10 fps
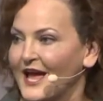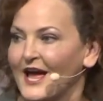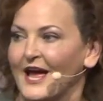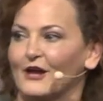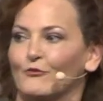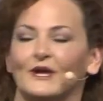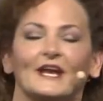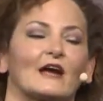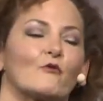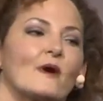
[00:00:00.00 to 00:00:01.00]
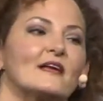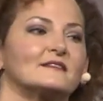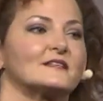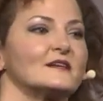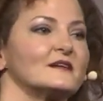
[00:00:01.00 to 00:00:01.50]
And when I went
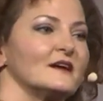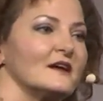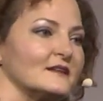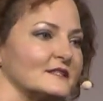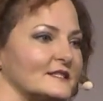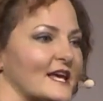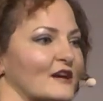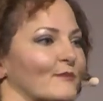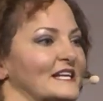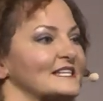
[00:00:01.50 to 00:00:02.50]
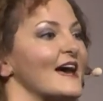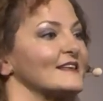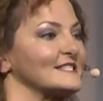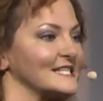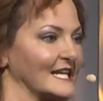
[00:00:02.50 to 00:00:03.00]
to take my
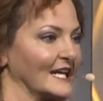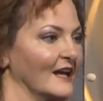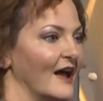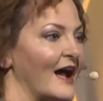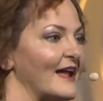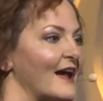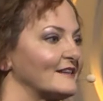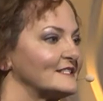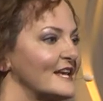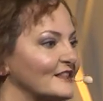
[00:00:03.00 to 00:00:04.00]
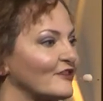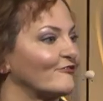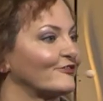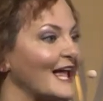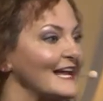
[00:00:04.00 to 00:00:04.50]
testing, I had to take the
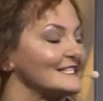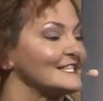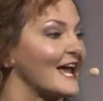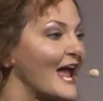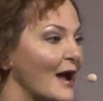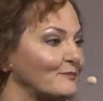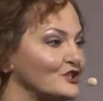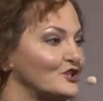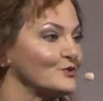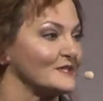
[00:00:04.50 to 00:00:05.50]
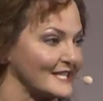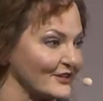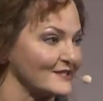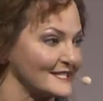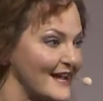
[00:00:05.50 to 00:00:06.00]
flight aptitude
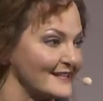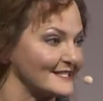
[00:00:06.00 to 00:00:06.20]
skills test.